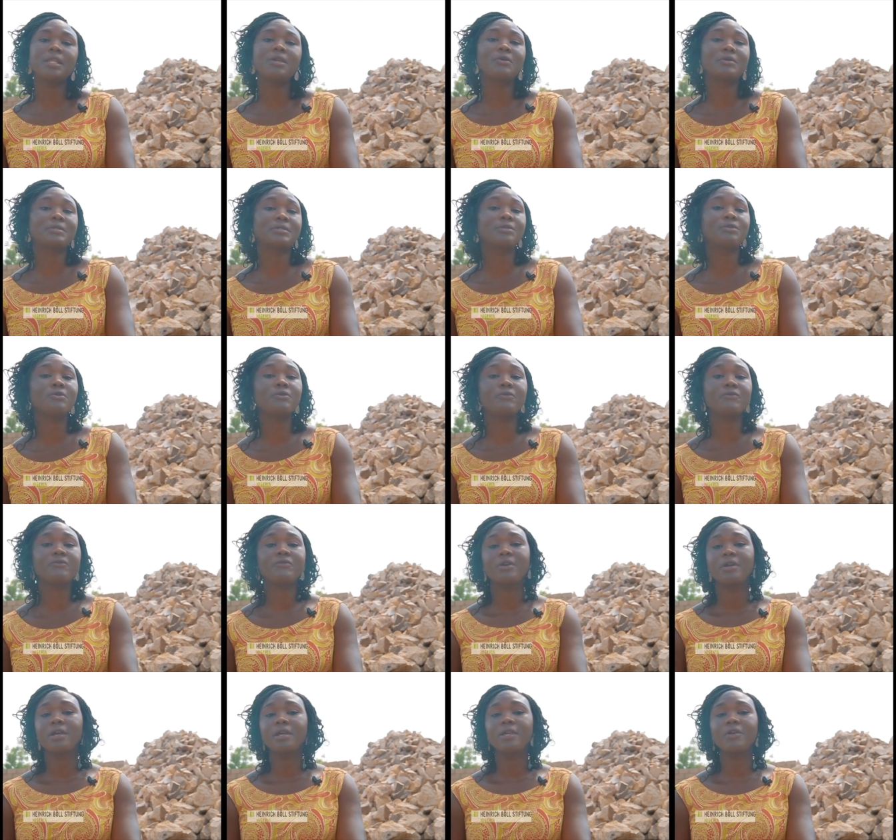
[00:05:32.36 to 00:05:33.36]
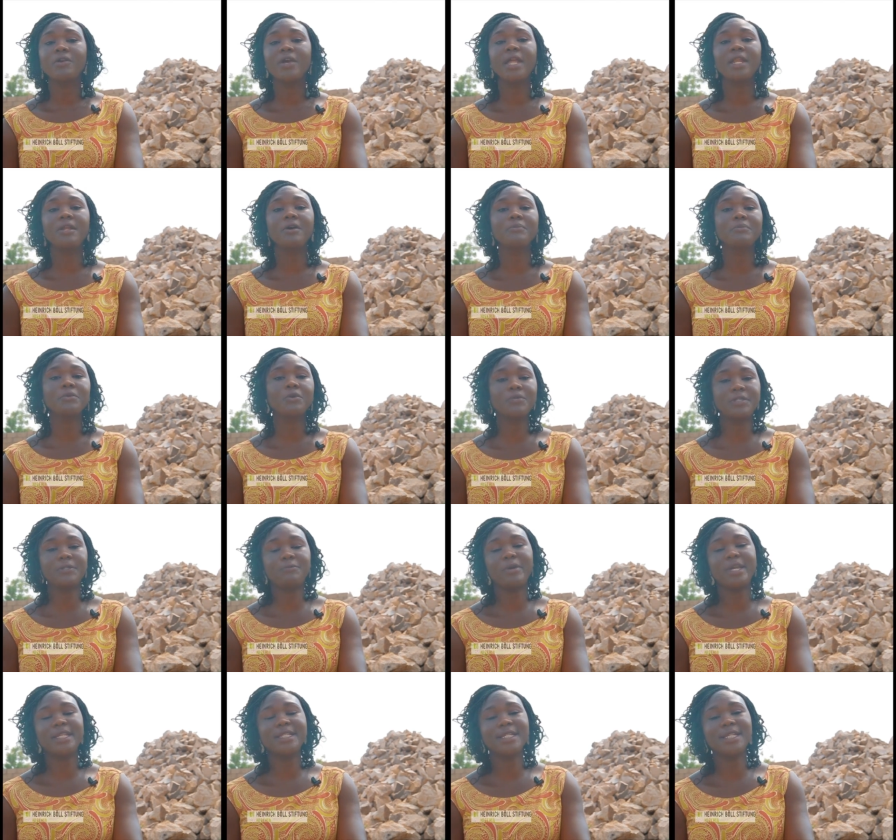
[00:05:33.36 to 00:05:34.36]
your stove. You end up not
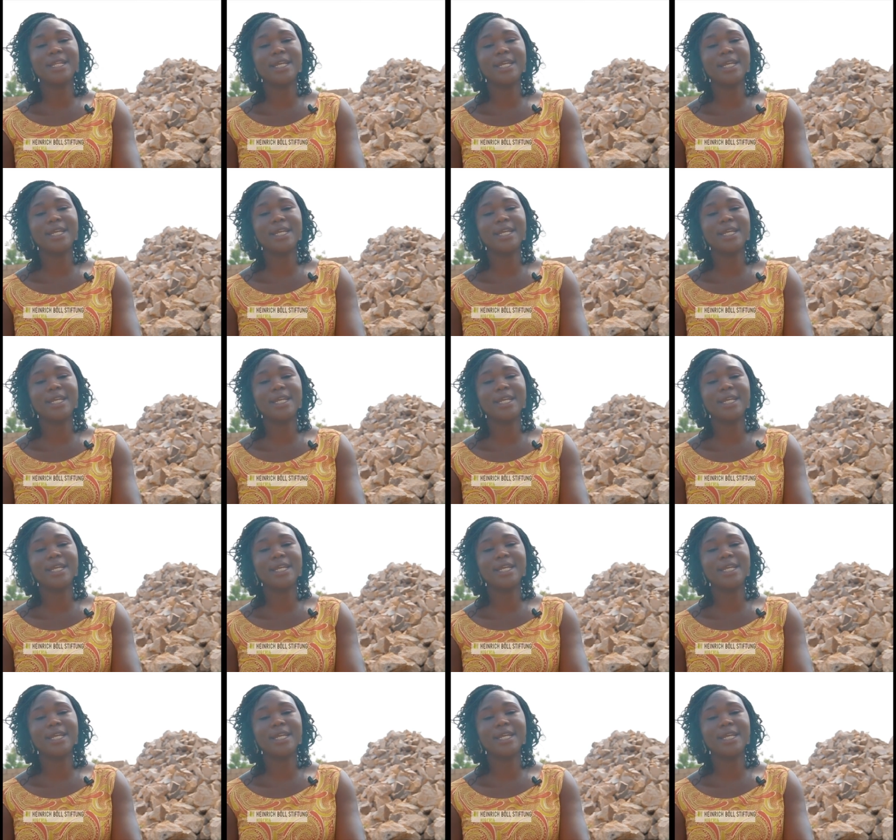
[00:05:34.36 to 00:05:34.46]
spending